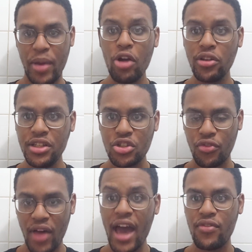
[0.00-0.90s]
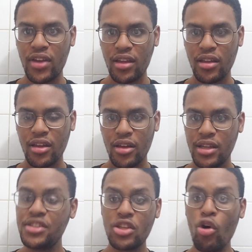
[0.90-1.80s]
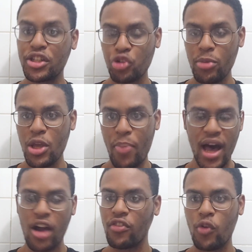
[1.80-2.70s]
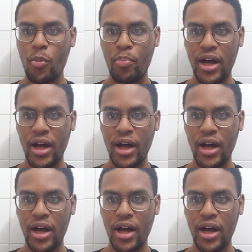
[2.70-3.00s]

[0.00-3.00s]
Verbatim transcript: barely surviving. He's so extremely powerful,